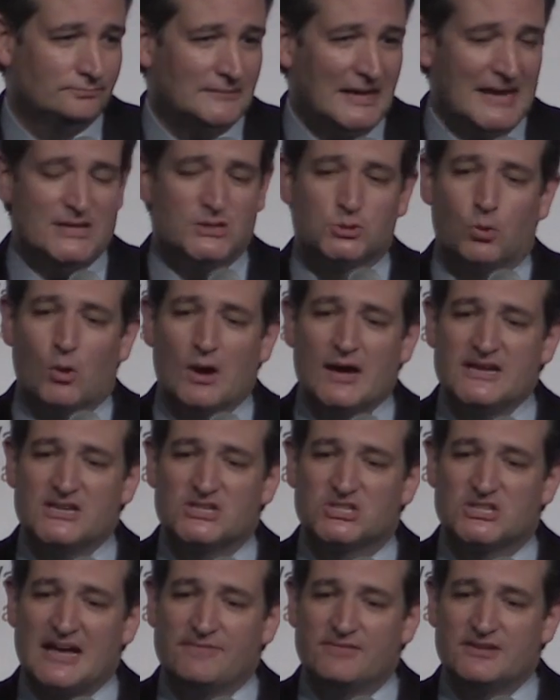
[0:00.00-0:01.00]
In
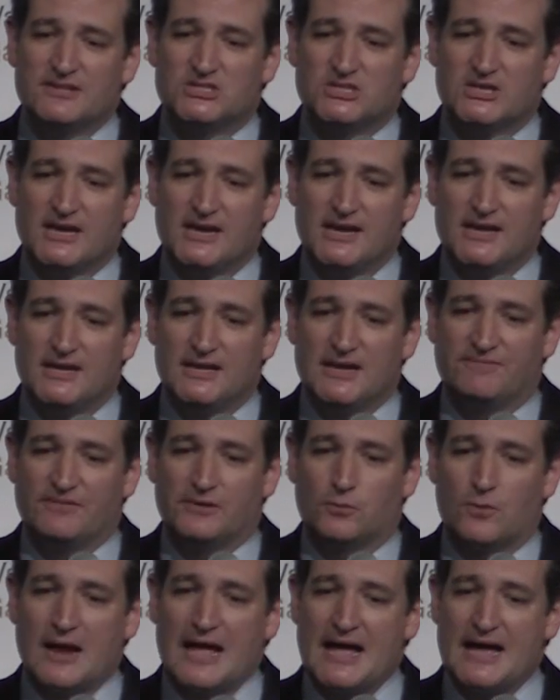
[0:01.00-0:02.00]
2017, if
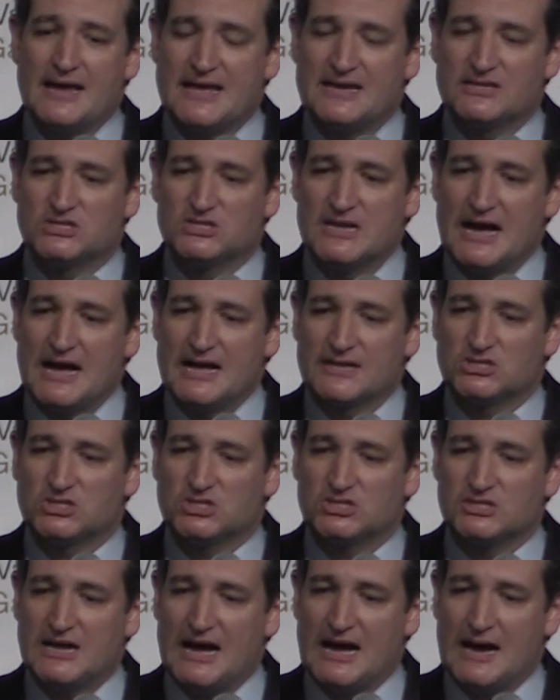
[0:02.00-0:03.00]
Iran has not
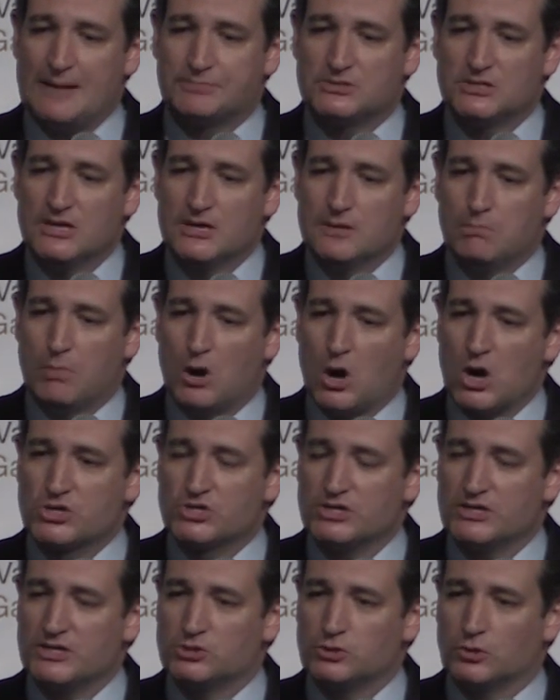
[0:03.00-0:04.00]
stopped
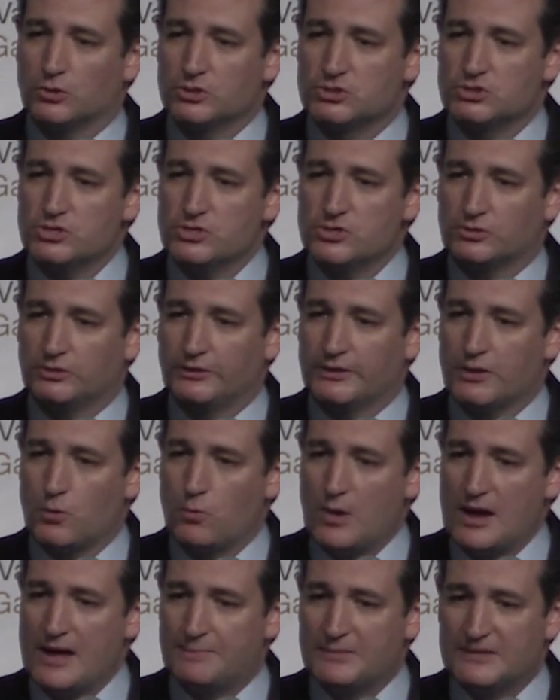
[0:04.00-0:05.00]
marching towards nuclear
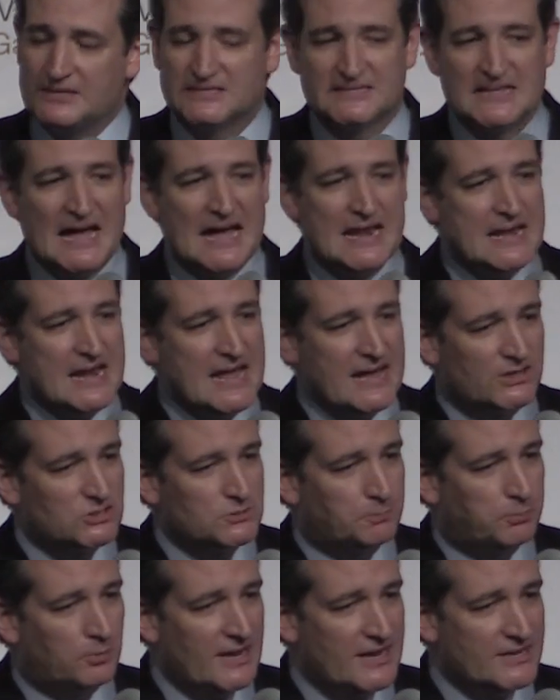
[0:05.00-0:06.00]
weapons, that
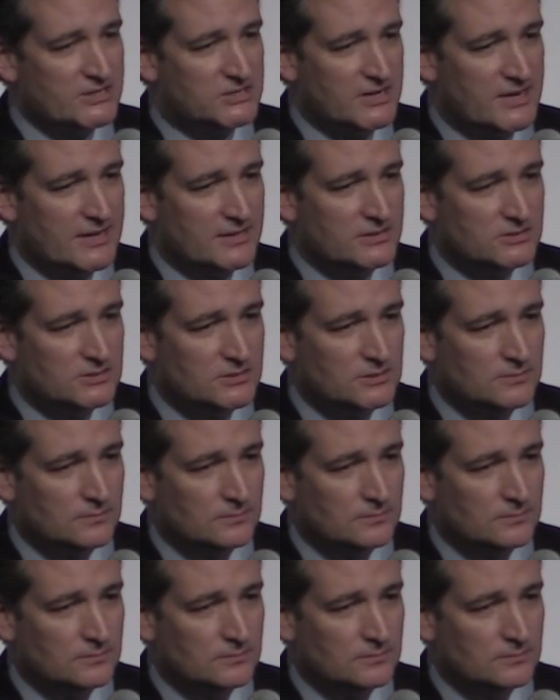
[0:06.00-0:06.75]
next president